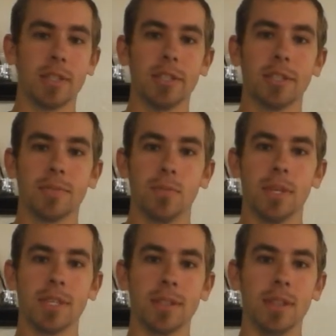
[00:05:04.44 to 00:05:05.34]
6
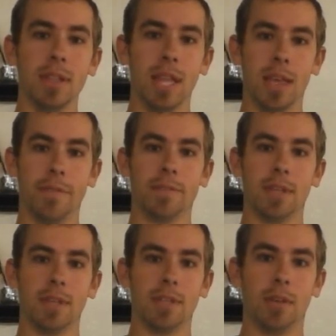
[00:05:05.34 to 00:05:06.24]
weeks
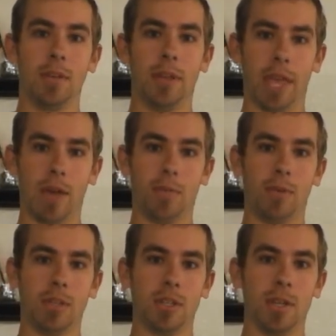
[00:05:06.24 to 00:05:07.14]
left until
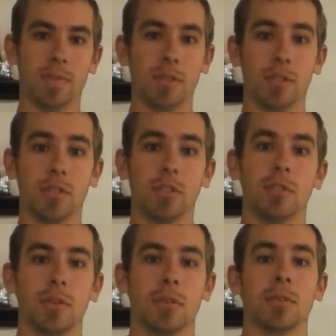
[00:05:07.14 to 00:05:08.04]
outreach, and I'm
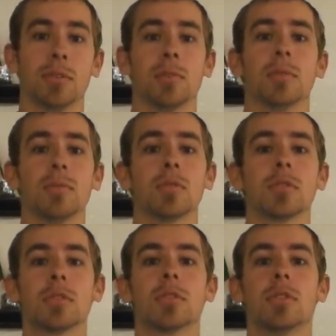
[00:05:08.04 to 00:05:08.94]
so
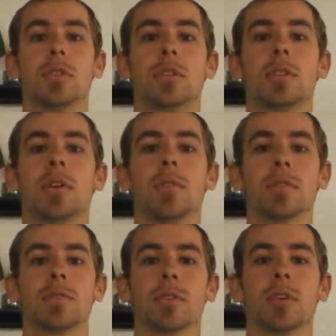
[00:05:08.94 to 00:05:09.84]

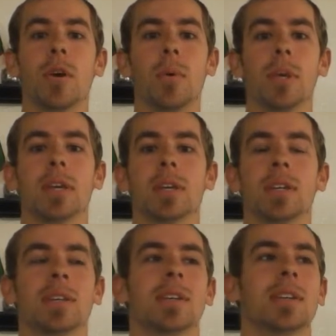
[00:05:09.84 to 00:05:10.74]
stoked for going.
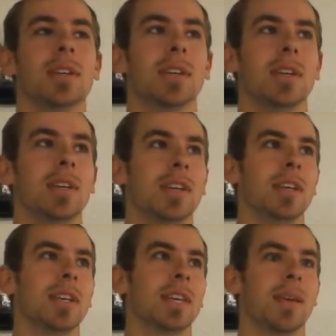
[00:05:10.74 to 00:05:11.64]

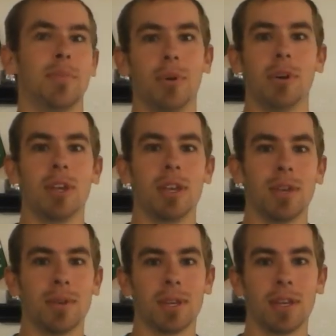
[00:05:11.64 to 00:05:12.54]
Cambodia
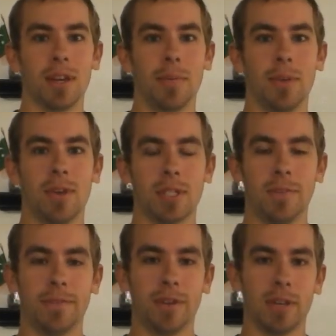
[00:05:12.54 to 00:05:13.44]
here at Calming. I
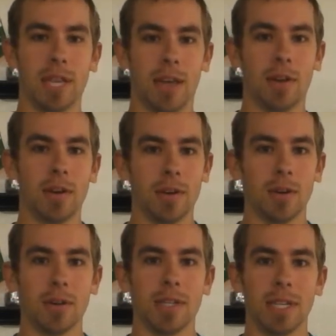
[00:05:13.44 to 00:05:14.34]
actually found
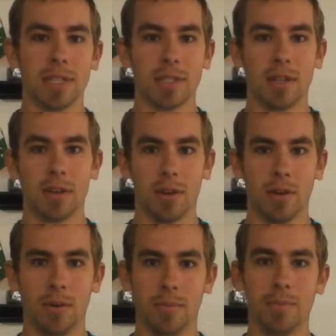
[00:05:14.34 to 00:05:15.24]
out
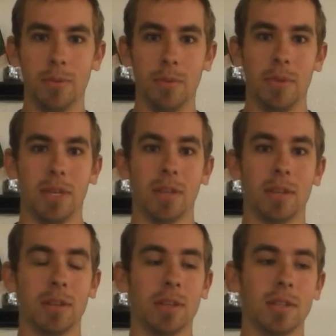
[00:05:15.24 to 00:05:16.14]
we'll be making
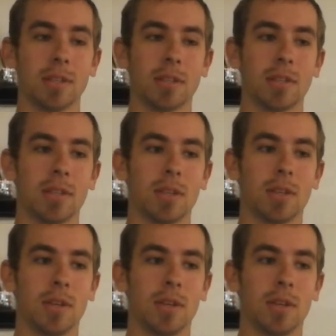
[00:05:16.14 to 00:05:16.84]
at least